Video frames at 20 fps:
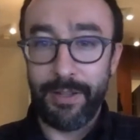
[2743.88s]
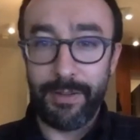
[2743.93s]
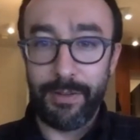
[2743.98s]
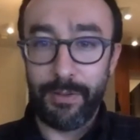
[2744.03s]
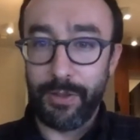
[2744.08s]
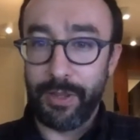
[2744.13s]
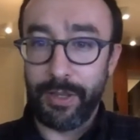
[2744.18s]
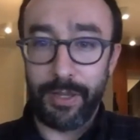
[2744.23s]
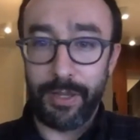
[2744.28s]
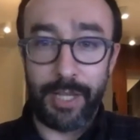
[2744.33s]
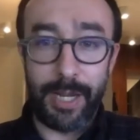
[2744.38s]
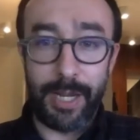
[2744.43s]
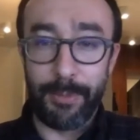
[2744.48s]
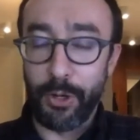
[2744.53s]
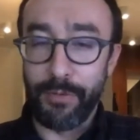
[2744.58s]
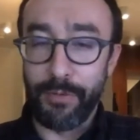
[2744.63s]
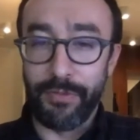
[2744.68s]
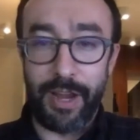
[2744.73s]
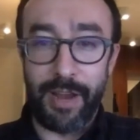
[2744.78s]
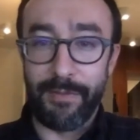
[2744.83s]
labor
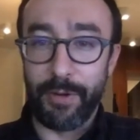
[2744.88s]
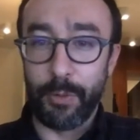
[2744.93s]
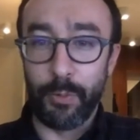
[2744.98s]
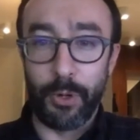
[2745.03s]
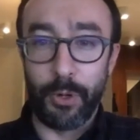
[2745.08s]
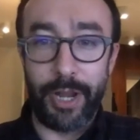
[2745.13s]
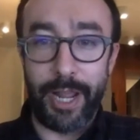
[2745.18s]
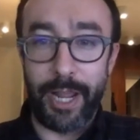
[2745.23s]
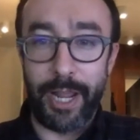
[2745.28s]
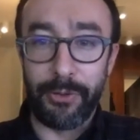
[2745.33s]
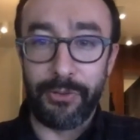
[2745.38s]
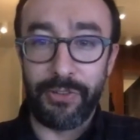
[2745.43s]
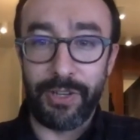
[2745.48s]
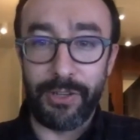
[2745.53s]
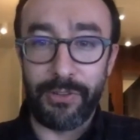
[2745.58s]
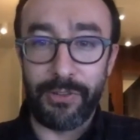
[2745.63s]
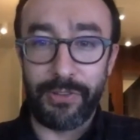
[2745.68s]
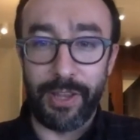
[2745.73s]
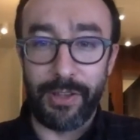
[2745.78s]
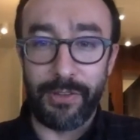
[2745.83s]
over every word
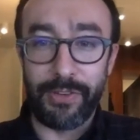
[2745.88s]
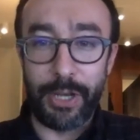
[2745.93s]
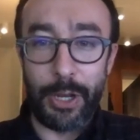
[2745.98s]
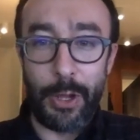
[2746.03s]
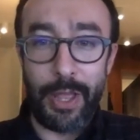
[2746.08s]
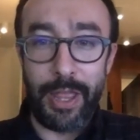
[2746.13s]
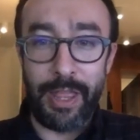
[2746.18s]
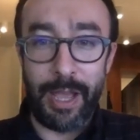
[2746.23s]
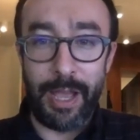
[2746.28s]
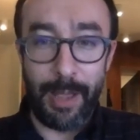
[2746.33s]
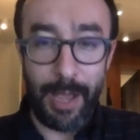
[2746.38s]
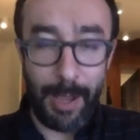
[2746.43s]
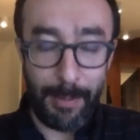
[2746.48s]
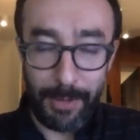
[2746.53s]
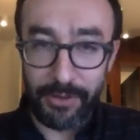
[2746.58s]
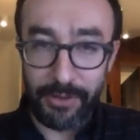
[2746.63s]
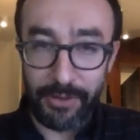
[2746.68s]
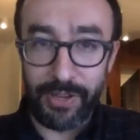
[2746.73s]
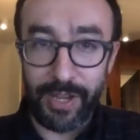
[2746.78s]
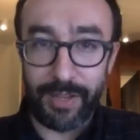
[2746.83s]
AOC says. You know, I, am
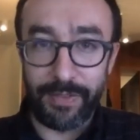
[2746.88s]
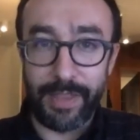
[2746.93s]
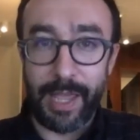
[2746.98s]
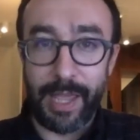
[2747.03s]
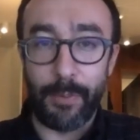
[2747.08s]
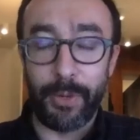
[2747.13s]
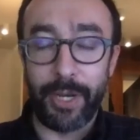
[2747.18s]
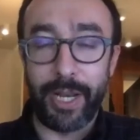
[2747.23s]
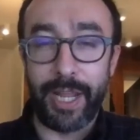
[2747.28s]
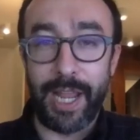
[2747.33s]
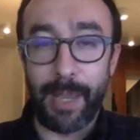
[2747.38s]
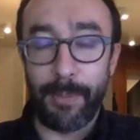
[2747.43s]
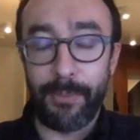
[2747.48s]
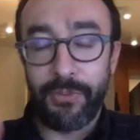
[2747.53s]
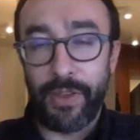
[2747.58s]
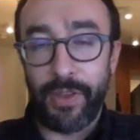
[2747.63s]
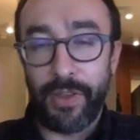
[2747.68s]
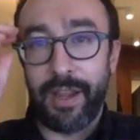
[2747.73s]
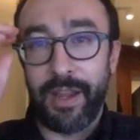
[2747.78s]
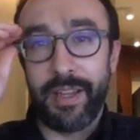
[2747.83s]
not saying that. What I am
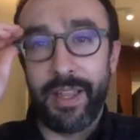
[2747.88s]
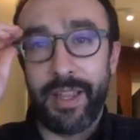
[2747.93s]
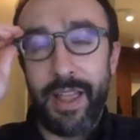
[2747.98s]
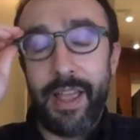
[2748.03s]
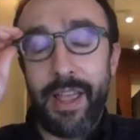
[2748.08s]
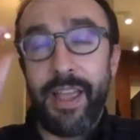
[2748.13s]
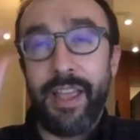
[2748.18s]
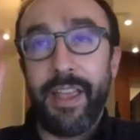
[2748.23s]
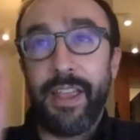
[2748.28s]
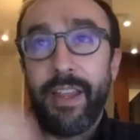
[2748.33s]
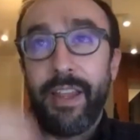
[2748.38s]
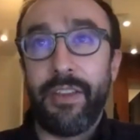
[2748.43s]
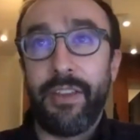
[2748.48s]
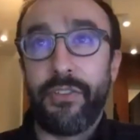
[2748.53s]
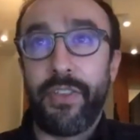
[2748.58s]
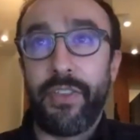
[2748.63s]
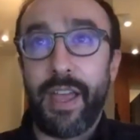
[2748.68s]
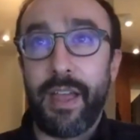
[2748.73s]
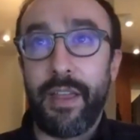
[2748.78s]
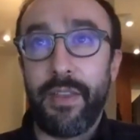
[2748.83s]
saying
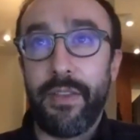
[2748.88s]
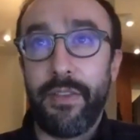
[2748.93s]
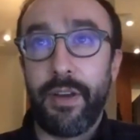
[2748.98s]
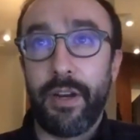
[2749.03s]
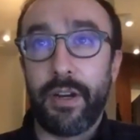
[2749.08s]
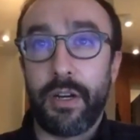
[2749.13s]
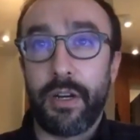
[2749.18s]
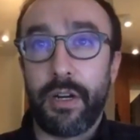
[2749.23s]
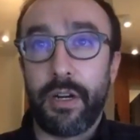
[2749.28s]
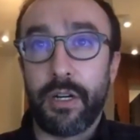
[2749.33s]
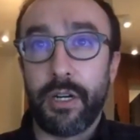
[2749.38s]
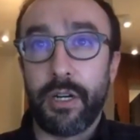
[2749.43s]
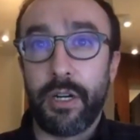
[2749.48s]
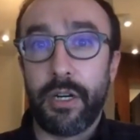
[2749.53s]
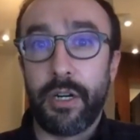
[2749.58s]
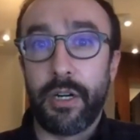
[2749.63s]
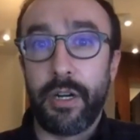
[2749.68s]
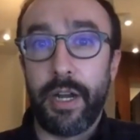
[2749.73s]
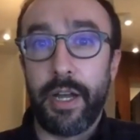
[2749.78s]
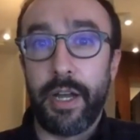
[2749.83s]
is that there
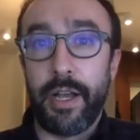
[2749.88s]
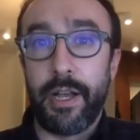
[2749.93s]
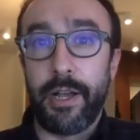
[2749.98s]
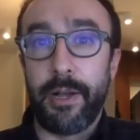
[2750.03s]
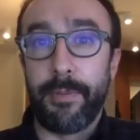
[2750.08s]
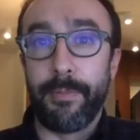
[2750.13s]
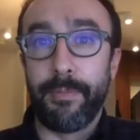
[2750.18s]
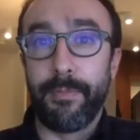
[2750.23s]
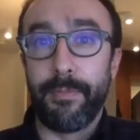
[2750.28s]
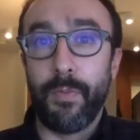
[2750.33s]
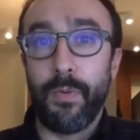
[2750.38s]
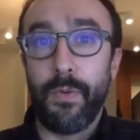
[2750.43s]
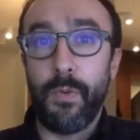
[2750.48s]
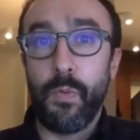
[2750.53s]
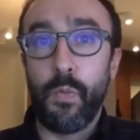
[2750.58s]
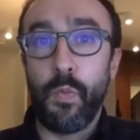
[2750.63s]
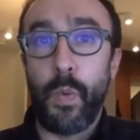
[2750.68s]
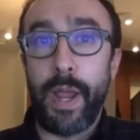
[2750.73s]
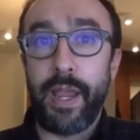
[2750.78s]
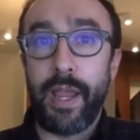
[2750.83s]
are um,
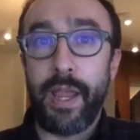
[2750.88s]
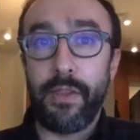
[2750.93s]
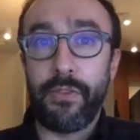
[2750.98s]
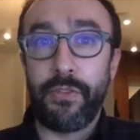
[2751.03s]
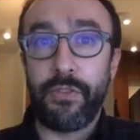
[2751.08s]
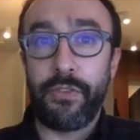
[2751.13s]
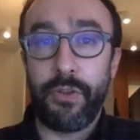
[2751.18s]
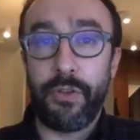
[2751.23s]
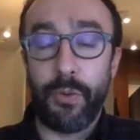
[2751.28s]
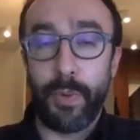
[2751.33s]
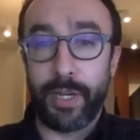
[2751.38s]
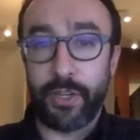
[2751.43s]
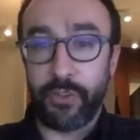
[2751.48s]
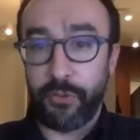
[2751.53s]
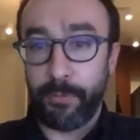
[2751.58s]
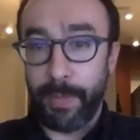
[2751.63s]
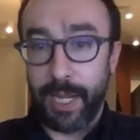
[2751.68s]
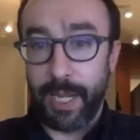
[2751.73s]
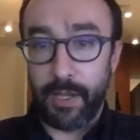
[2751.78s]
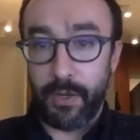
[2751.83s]
ways to
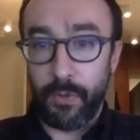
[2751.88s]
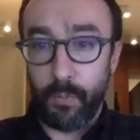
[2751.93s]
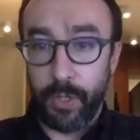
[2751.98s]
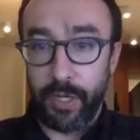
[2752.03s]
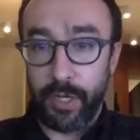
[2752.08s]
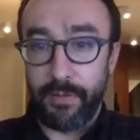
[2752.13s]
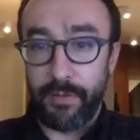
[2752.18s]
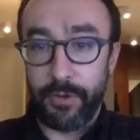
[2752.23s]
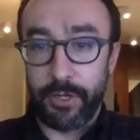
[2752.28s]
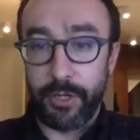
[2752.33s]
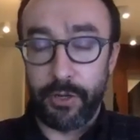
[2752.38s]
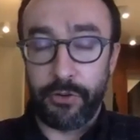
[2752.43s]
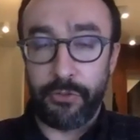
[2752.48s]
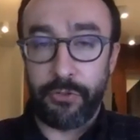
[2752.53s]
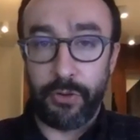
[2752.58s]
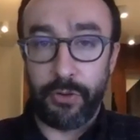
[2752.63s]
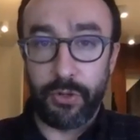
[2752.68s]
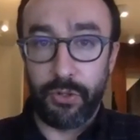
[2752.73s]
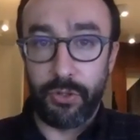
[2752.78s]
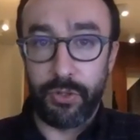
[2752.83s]
expand whatever your
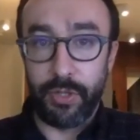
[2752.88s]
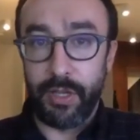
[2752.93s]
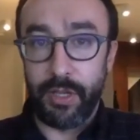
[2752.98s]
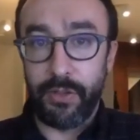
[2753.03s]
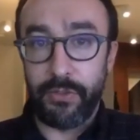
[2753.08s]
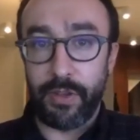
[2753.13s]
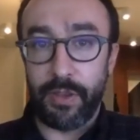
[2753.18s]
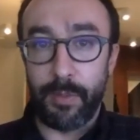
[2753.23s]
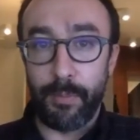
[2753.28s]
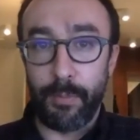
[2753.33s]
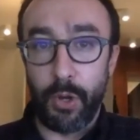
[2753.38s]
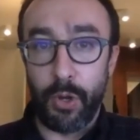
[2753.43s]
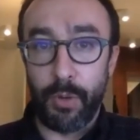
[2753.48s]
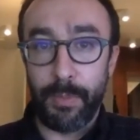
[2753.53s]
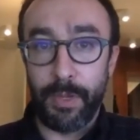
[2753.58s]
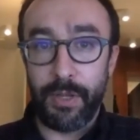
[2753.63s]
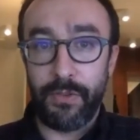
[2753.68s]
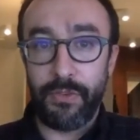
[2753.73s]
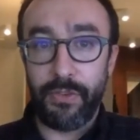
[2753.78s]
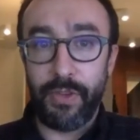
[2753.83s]
circle is at the
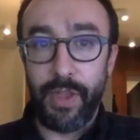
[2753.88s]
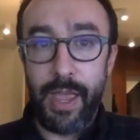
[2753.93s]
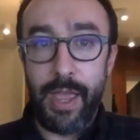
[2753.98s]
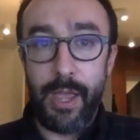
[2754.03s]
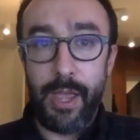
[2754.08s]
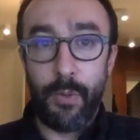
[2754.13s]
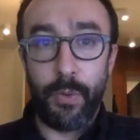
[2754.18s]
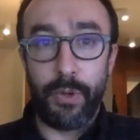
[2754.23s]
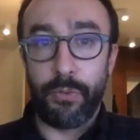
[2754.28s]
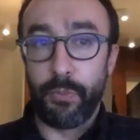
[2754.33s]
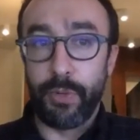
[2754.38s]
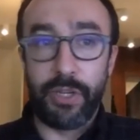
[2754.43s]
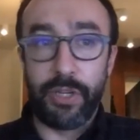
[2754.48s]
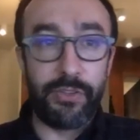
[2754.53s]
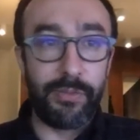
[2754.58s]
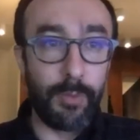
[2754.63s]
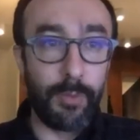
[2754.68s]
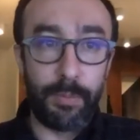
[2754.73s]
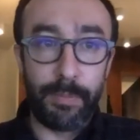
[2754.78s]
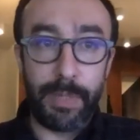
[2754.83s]
moment with
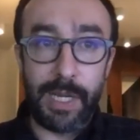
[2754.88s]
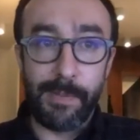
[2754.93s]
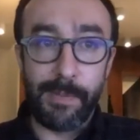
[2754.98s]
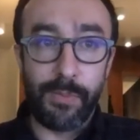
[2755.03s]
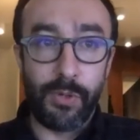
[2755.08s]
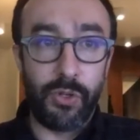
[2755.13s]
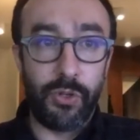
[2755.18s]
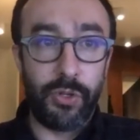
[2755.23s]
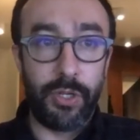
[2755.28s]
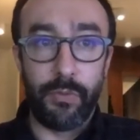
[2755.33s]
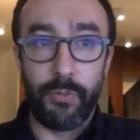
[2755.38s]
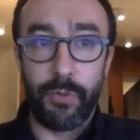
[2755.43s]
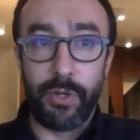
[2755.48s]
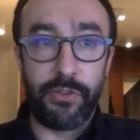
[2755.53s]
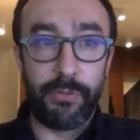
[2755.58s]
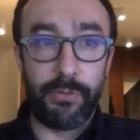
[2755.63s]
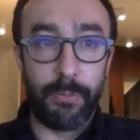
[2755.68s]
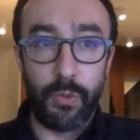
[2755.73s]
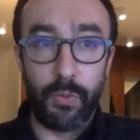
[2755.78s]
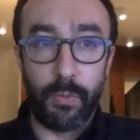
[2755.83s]
reasonable people in
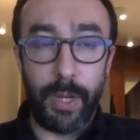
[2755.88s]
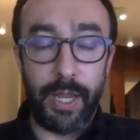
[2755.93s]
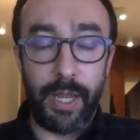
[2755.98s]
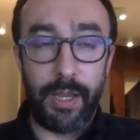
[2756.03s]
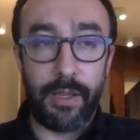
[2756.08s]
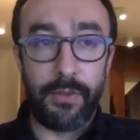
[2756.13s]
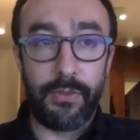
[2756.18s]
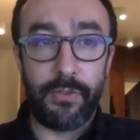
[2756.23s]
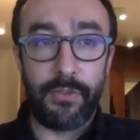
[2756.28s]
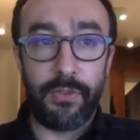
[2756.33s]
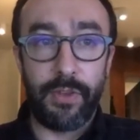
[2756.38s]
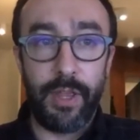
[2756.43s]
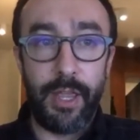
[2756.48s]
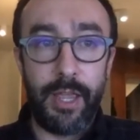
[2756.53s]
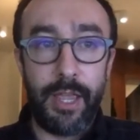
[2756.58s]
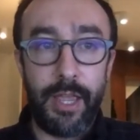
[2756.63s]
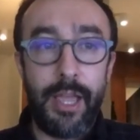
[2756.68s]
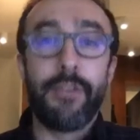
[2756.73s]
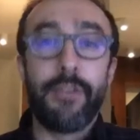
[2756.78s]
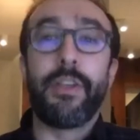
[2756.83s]
reasonable ways.
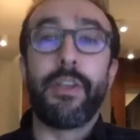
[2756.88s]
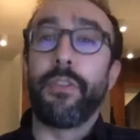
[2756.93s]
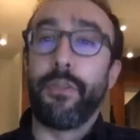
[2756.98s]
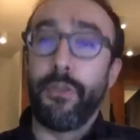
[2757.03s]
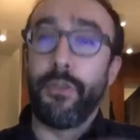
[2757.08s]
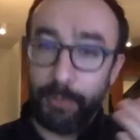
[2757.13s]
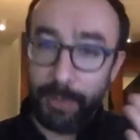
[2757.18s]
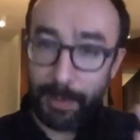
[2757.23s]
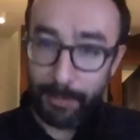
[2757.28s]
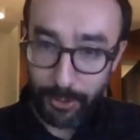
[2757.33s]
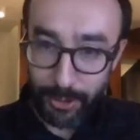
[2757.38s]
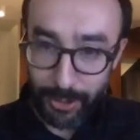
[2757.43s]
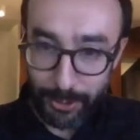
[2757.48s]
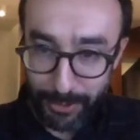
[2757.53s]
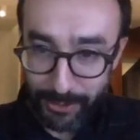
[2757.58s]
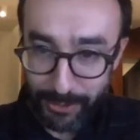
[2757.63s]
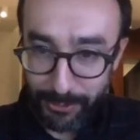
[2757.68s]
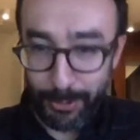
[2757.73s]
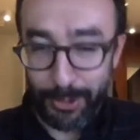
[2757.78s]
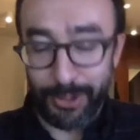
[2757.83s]
Not that those people are
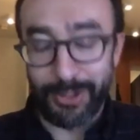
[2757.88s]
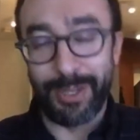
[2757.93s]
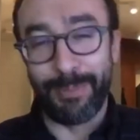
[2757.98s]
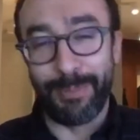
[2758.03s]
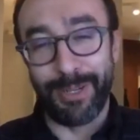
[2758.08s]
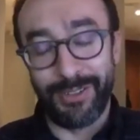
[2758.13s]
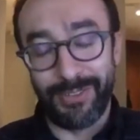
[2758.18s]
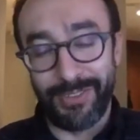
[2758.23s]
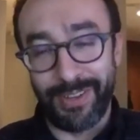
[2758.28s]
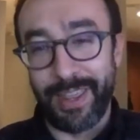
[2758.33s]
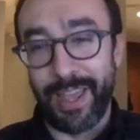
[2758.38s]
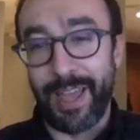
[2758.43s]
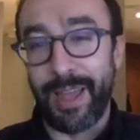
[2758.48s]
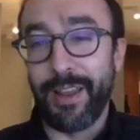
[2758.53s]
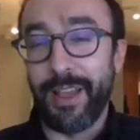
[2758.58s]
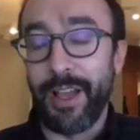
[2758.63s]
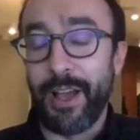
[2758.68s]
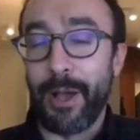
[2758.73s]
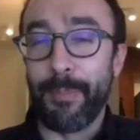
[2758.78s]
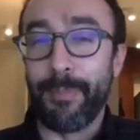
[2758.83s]
unreasonable. I didn't mean to say that,
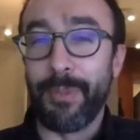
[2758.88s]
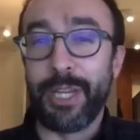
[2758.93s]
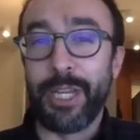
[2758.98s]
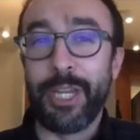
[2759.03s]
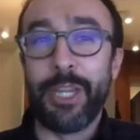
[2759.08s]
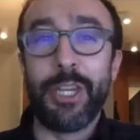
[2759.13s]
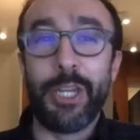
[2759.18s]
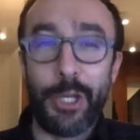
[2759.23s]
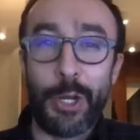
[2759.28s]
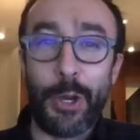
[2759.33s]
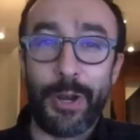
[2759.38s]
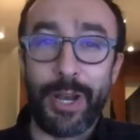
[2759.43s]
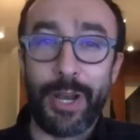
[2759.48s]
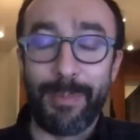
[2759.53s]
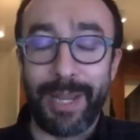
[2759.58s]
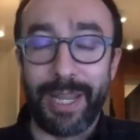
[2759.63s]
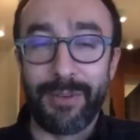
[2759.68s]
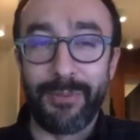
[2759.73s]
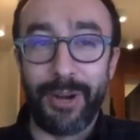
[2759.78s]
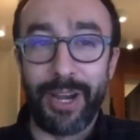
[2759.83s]
um, but you, you know what I
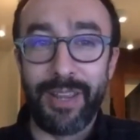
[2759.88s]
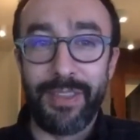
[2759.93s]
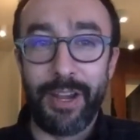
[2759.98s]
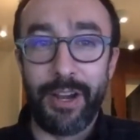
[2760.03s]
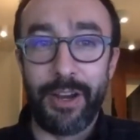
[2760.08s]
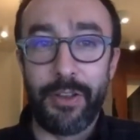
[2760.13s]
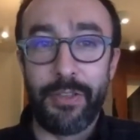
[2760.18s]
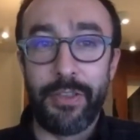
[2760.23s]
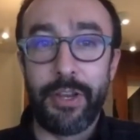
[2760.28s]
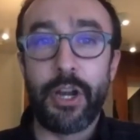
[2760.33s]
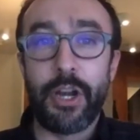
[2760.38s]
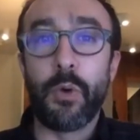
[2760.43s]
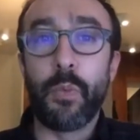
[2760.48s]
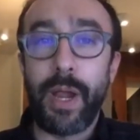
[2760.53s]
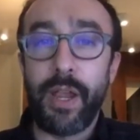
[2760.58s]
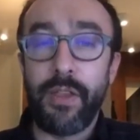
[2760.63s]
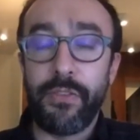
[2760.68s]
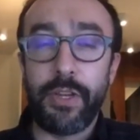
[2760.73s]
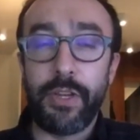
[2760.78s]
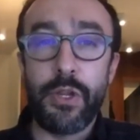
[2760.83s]
mean, right? There there are
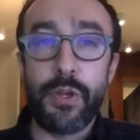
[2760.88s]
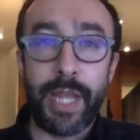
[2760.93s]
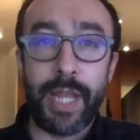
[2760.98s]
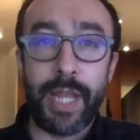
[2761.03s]
ways that you